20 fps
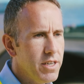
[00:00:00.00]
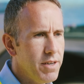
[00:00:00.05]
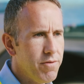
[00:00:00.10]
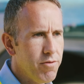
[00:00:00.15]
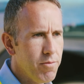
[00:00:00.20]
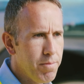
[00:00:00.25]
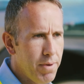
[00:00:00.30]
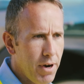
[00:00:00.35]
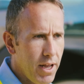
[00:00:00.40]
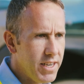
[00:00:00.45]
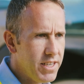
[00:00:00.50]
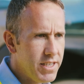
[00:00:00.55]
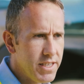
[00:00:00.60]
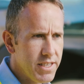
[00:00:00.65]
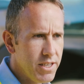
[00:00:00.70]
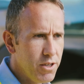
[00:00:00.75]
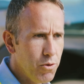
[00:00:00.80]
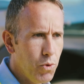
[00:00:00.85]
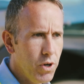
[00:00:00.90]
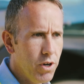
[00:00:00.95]
different
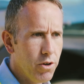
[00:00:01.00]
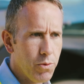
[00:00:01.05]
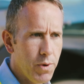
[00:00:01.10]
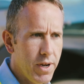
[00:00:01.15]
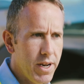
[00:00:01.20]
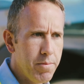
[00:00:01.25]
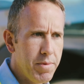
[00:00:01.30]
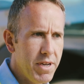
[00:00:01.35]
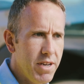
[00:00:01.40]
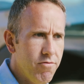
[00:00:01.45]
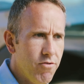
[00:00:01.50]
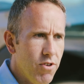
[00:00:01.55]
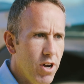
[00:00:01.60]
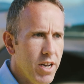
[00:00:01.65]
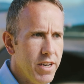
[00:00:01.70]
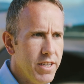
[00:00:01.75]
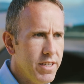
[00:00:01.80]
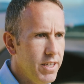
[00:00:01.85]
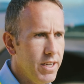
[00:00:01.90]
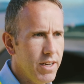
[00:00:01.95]
places in the world where they're being
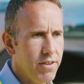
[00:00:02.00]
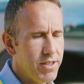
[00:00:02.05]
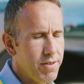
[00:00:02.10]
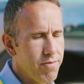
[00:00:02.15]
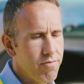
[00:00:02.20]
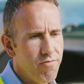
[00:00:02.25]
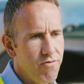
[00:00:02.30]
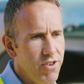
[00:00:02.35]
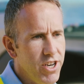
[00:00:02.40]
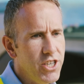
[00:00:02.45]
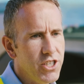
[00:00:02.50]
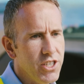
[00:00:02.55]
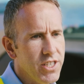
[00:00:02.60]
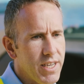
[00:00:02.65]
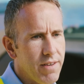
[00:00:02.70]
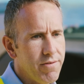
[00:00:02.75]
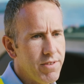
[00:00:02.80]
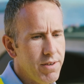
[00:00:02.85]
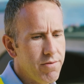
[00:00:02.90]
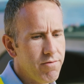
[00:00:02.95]
run. You know, different
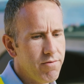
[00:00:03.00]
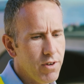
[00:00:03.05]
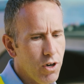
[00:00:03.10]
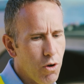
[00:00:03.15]
regions have different